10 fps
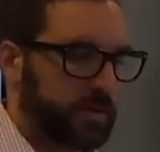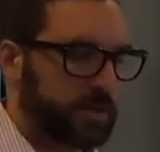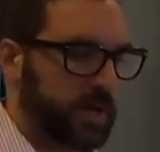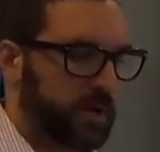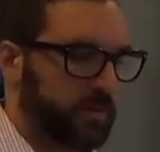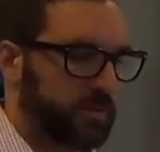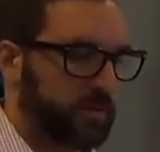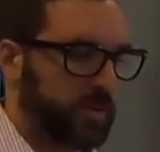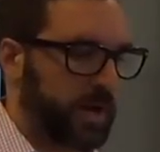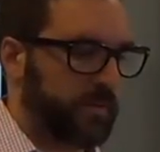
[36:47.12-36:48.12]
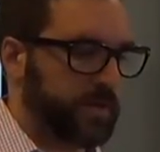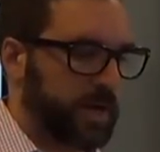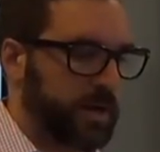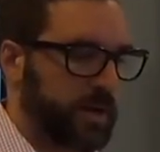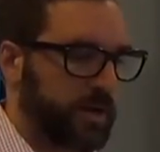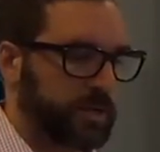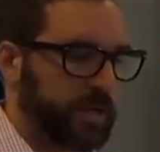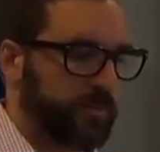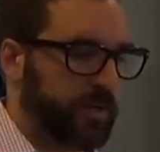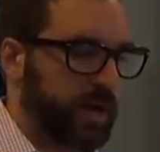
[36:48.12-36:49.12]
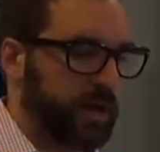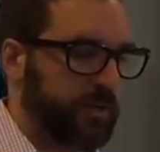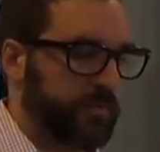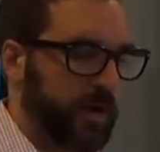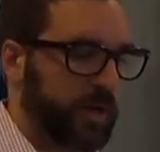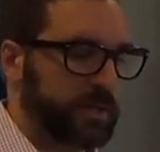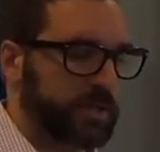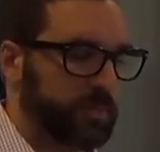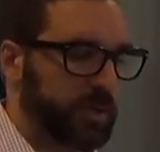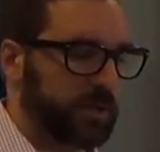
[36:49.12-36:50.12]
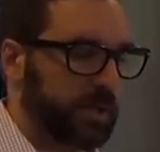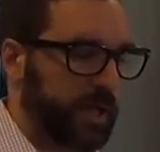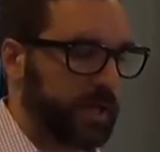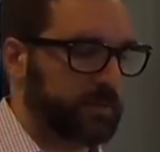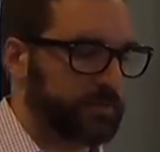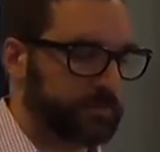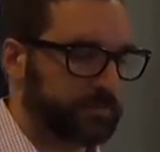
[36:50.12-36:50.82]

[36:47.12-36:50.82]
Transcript: So, what I've done here is I've created a very simple client.